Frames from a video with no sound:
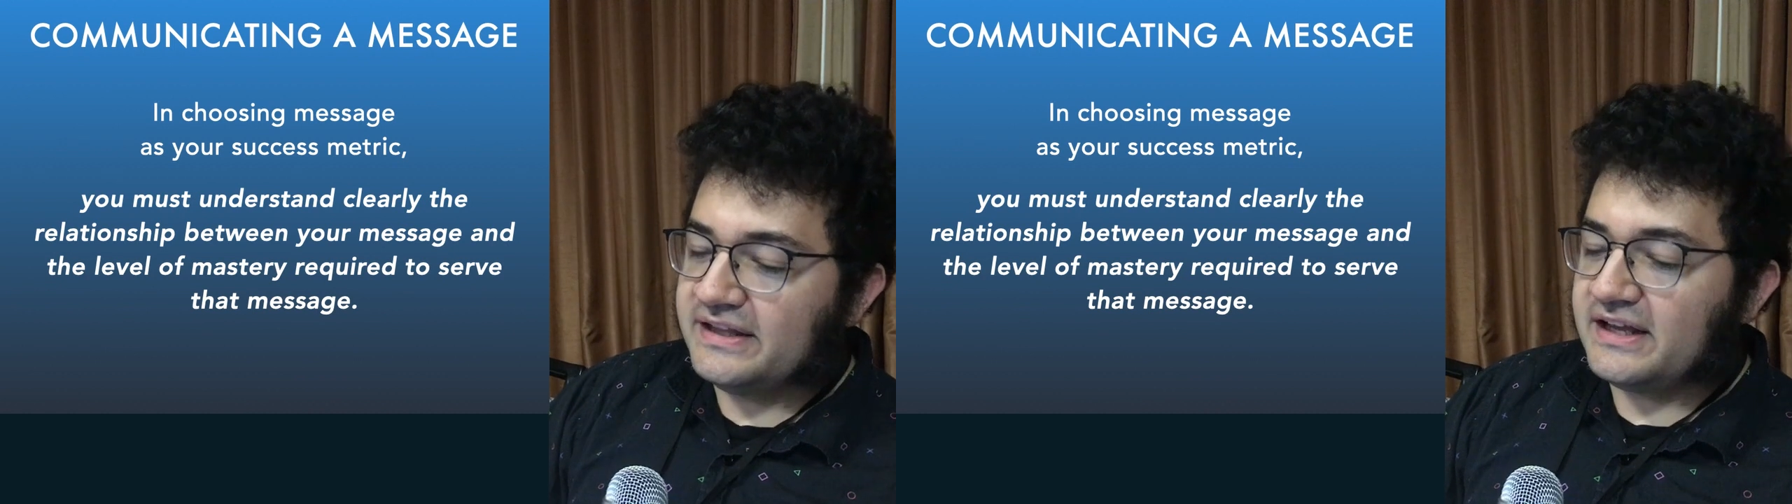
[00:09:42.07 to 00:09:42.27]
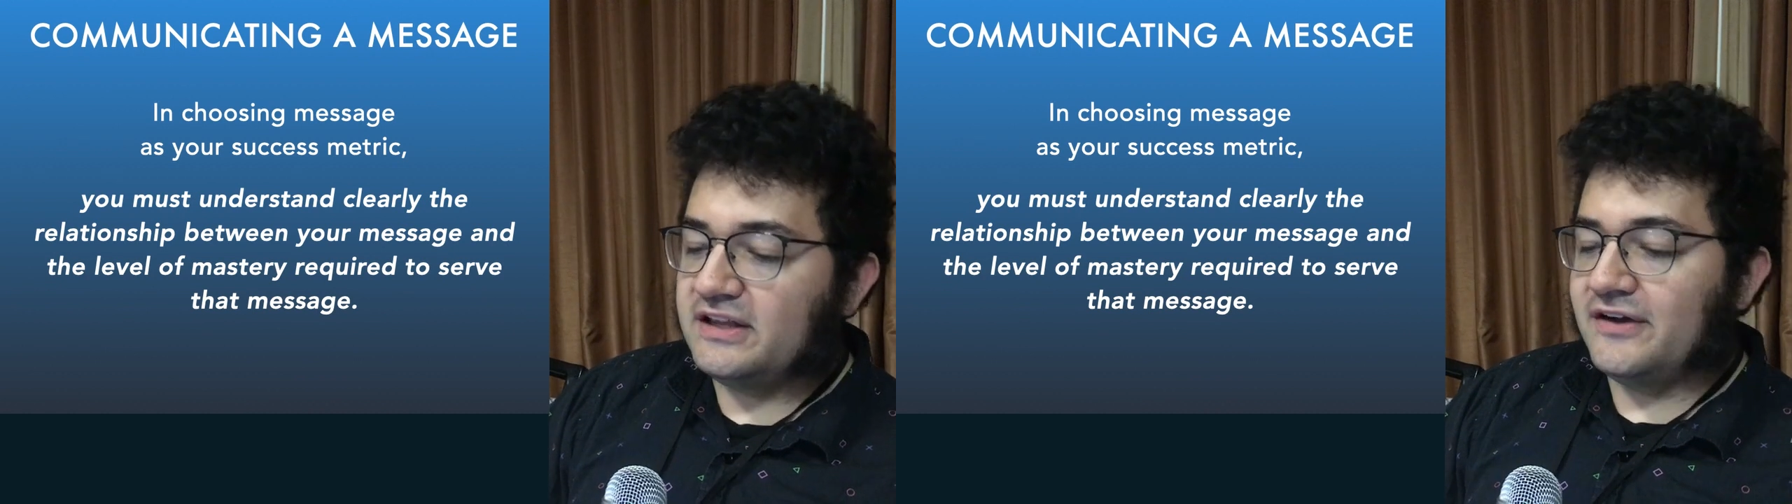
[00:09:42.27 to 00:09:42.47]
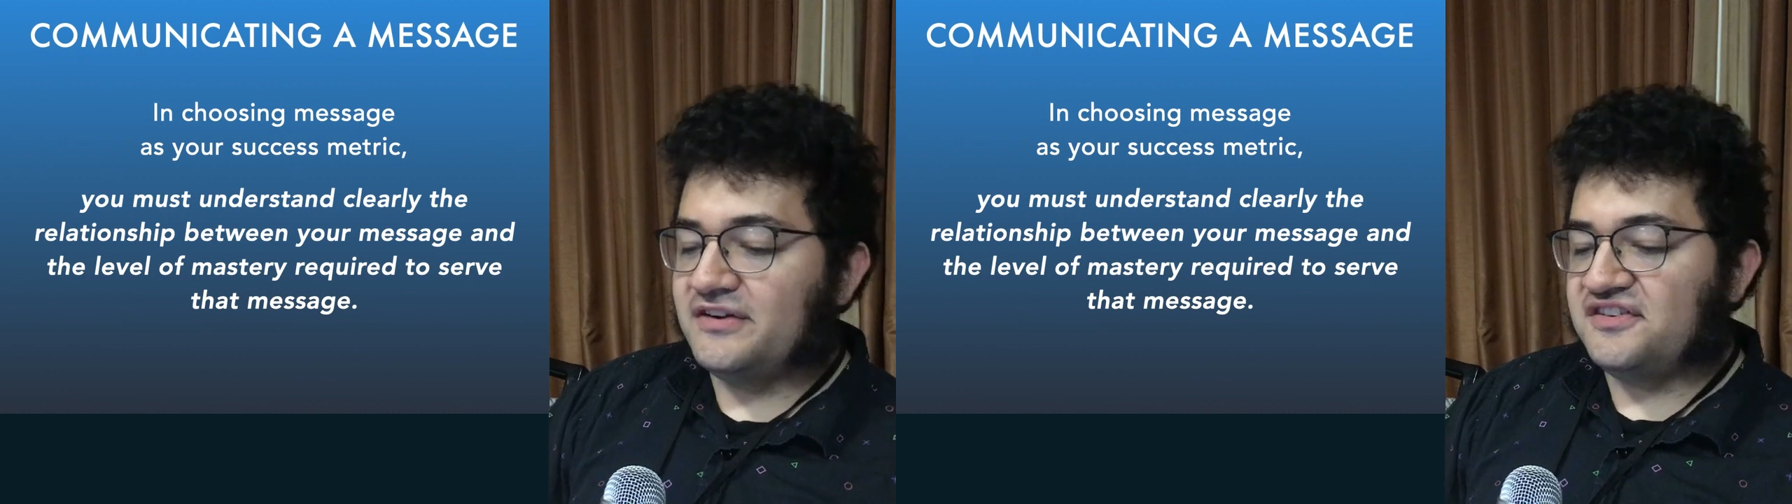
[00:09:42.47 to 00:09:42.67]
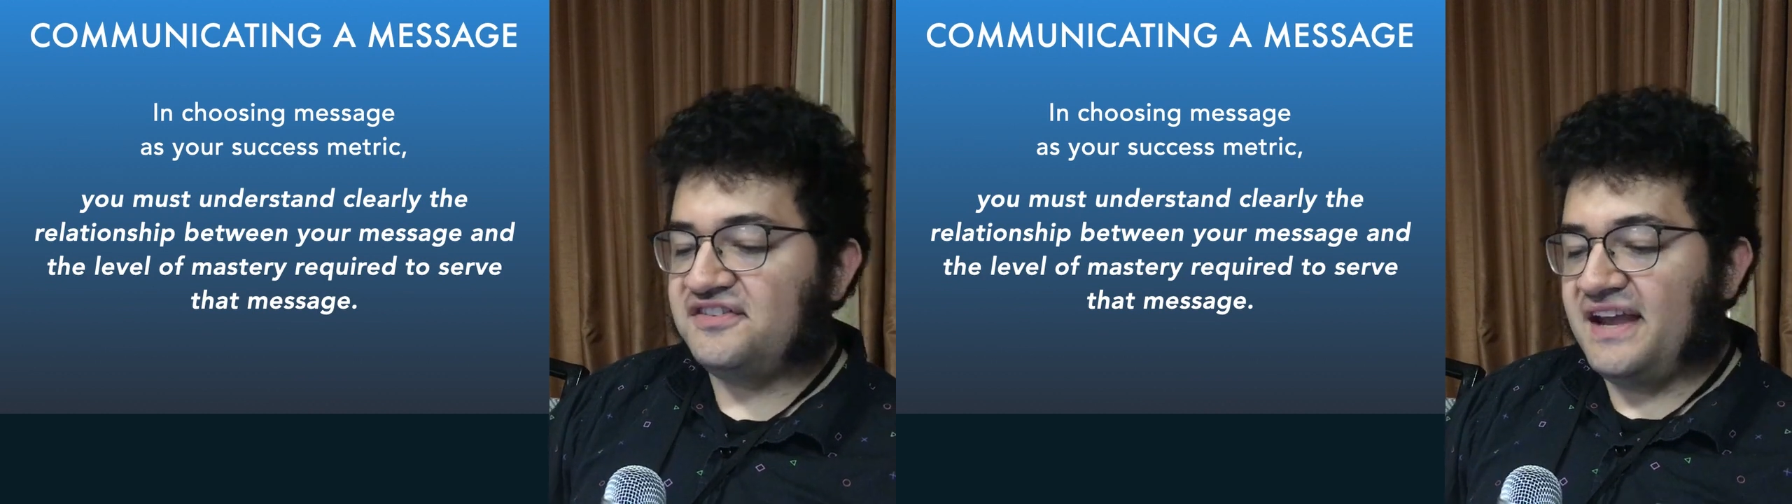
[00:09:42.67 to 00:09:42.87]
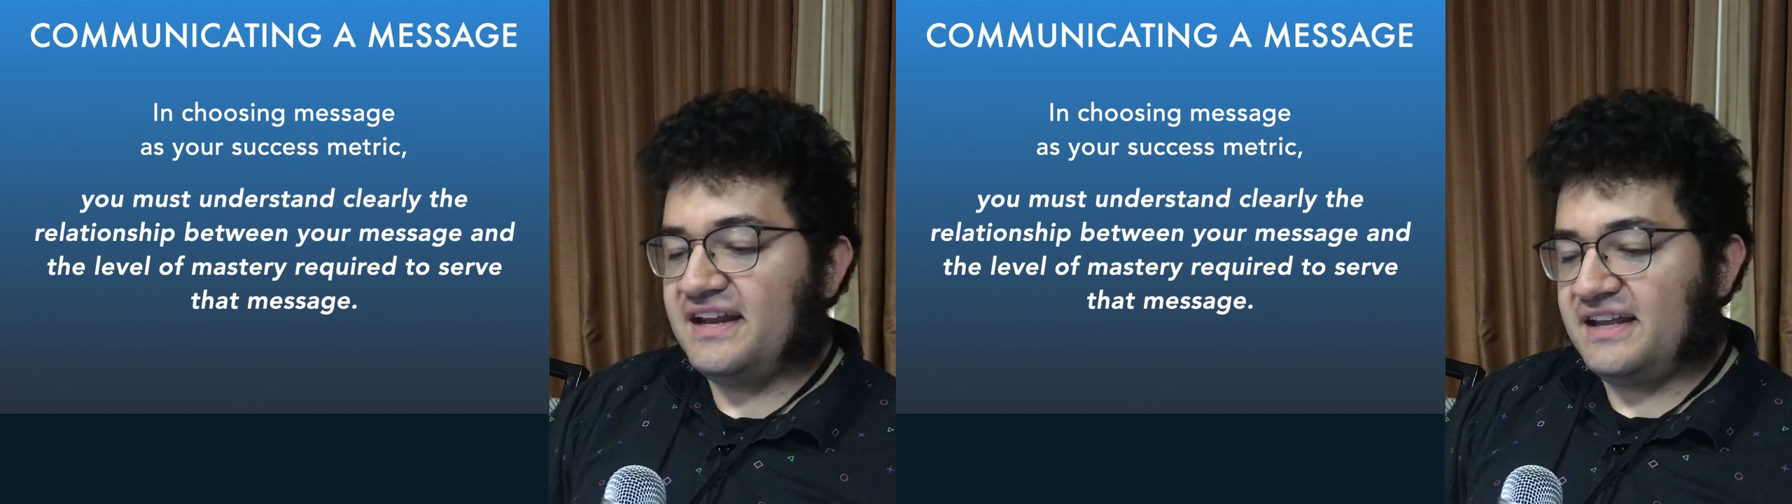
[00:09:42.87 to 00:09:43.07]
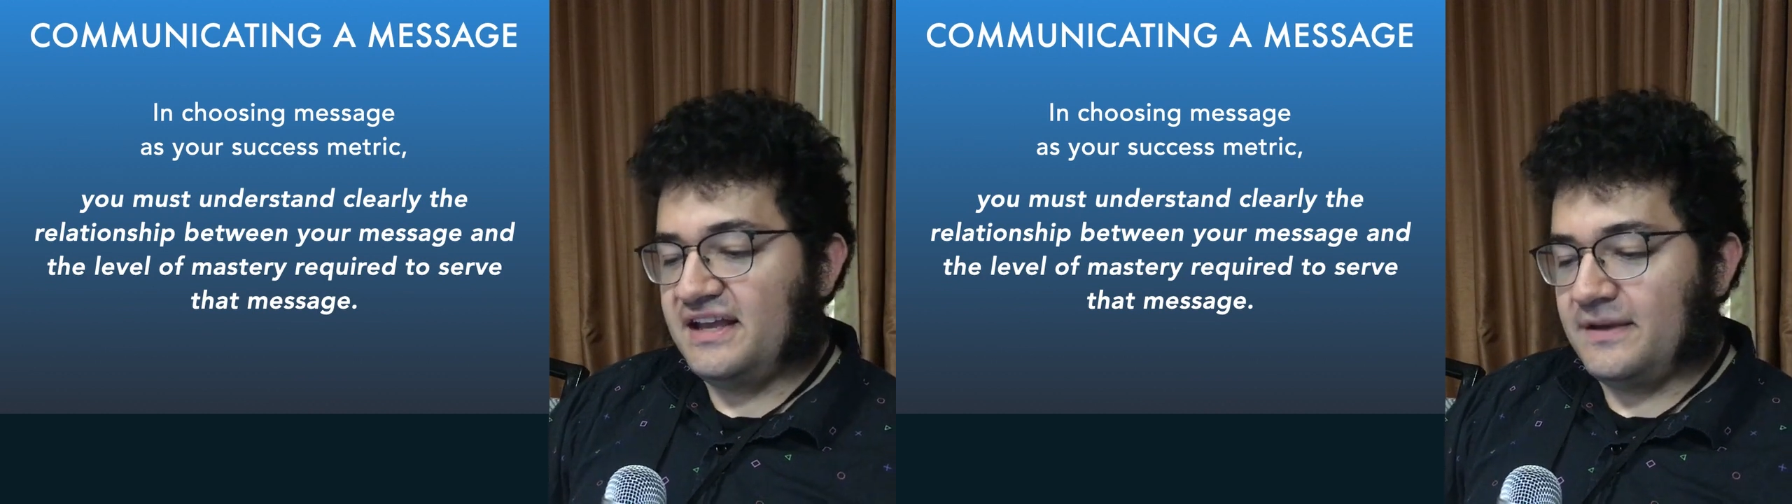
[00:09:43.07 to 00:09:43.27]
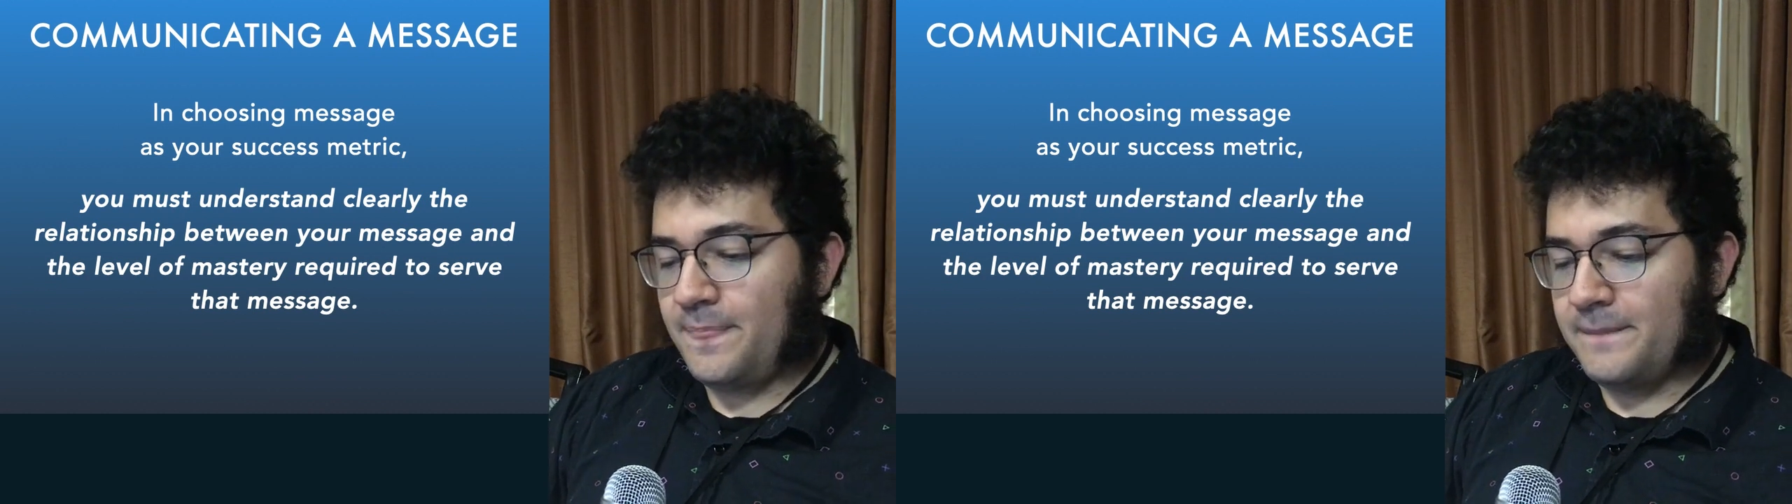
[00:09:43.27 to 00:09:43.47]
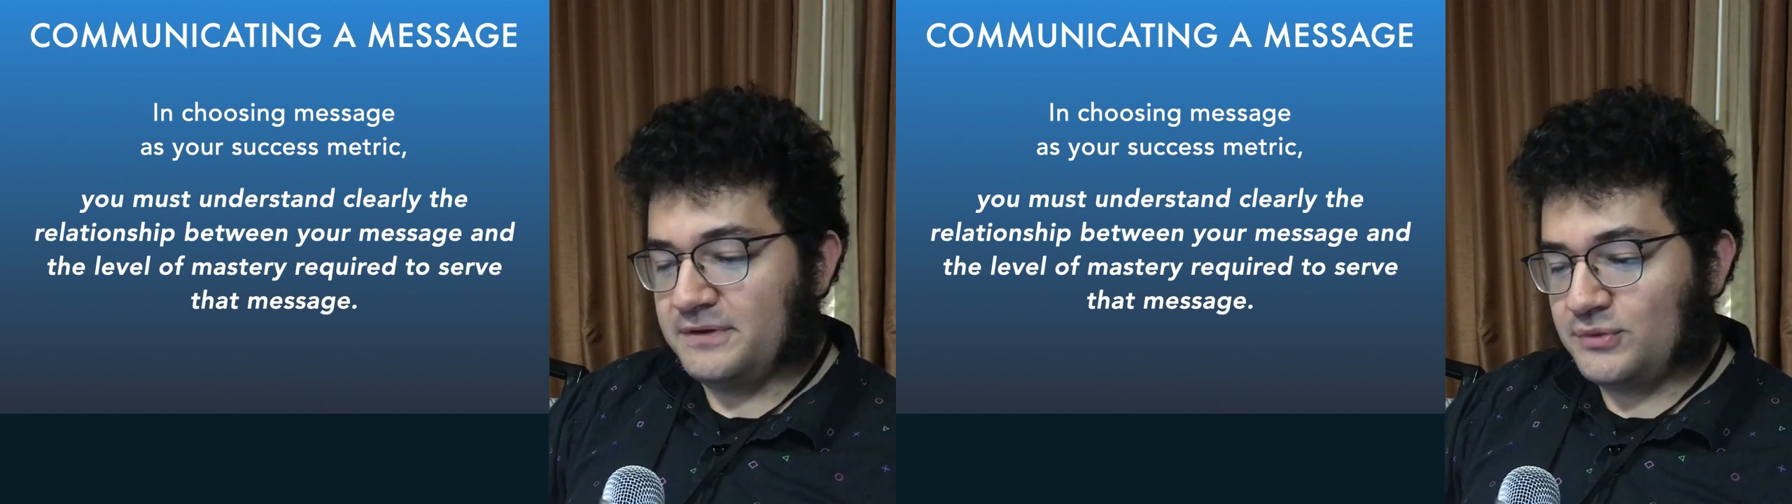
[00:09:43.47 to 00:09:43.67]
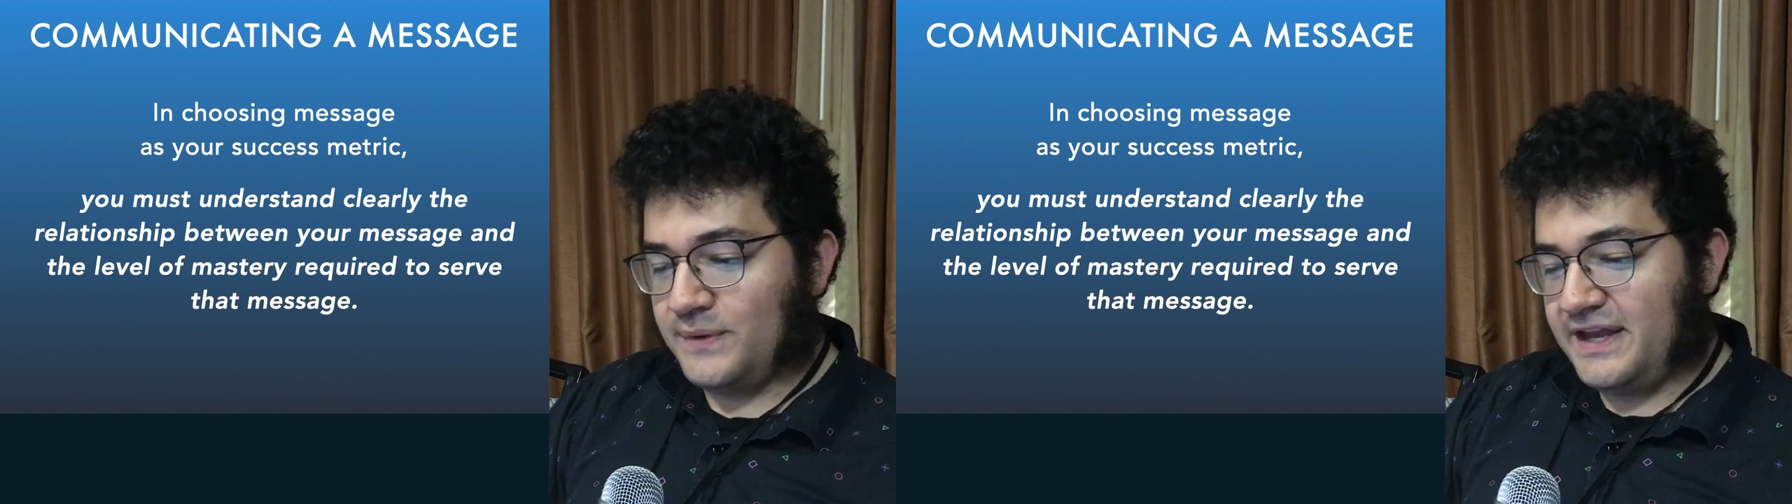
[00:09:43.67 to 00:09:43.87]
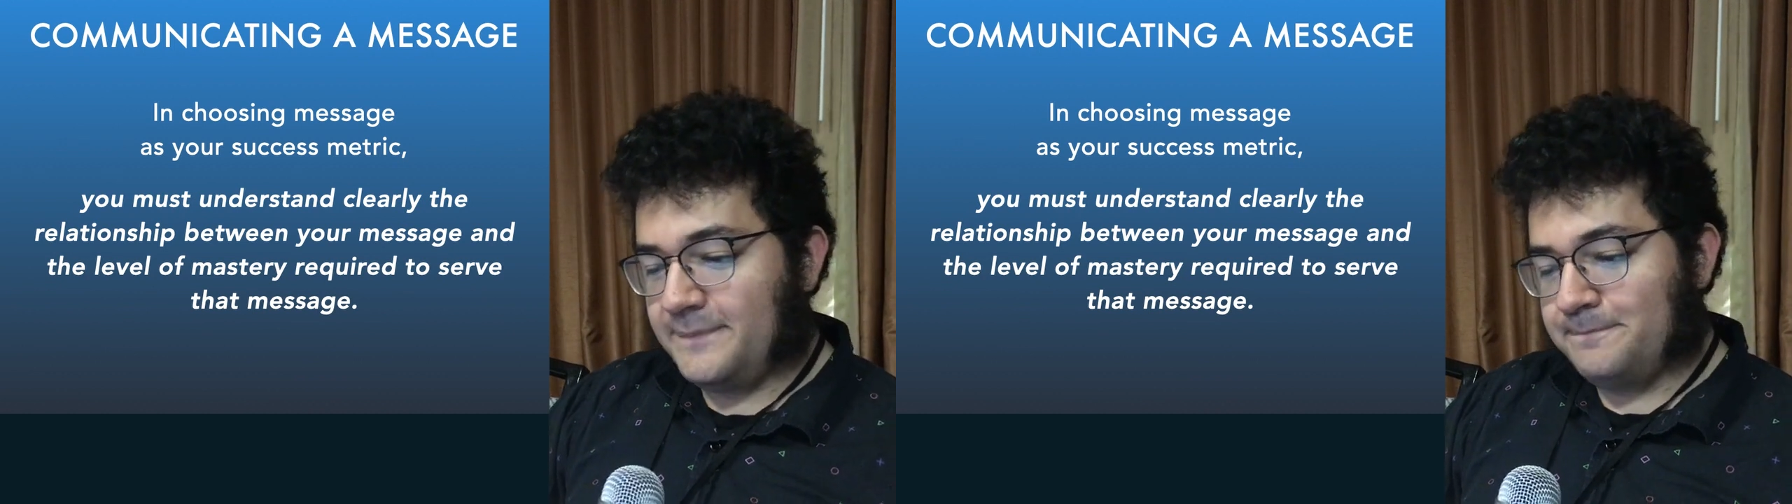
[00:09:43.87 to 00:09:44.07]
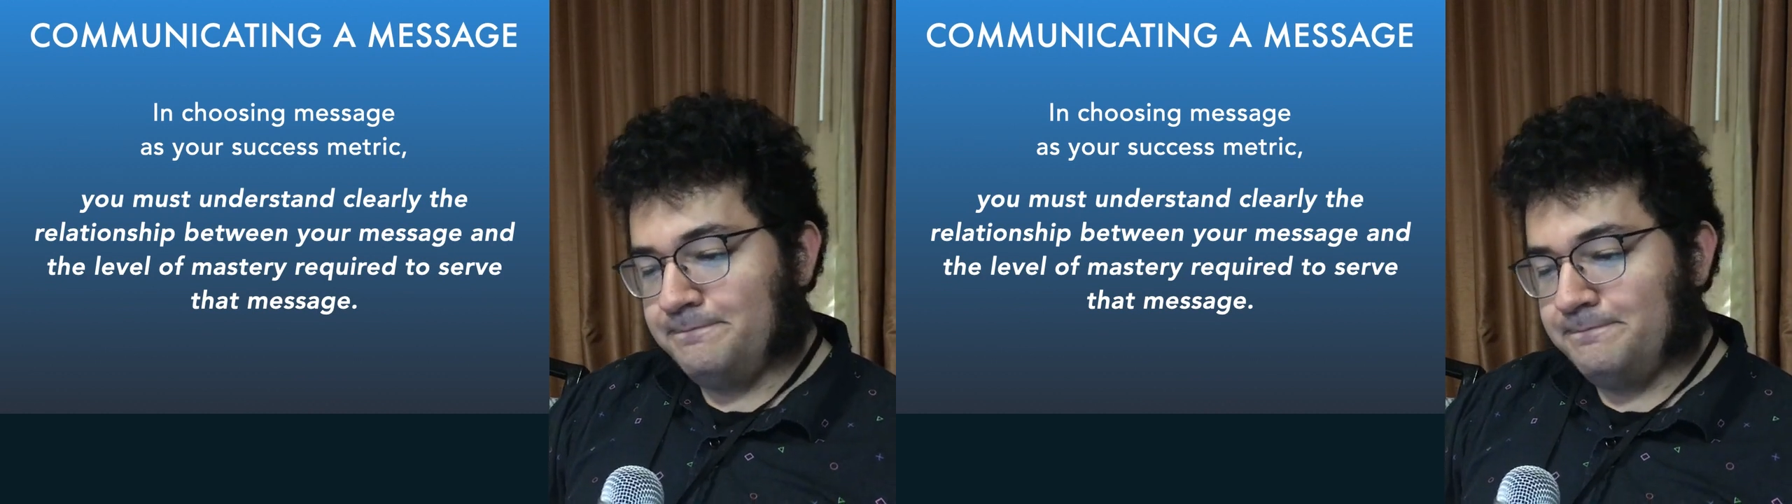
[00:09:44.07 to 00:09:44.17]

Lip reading: clear understanding between